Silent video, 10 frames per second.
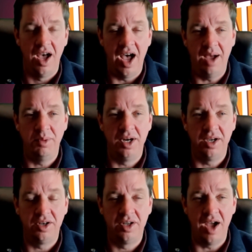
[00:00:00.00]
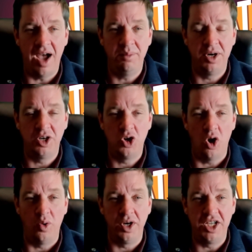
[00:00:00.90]
I'm gonna
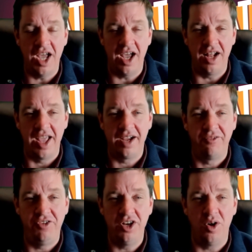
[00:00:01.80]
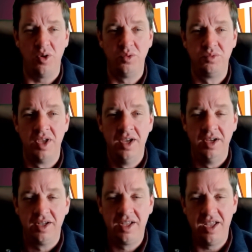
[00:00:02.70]
go and get, like, Vito
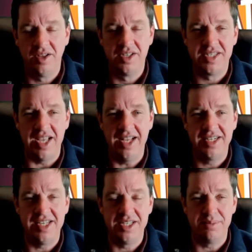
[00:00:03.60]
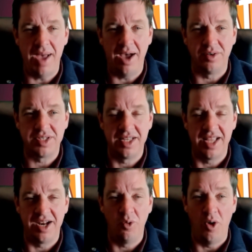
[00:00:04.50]
kills Inti's mount, and
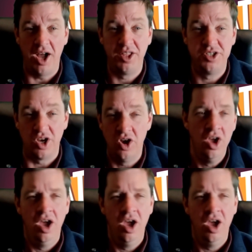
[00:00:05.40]
then Huatli's like,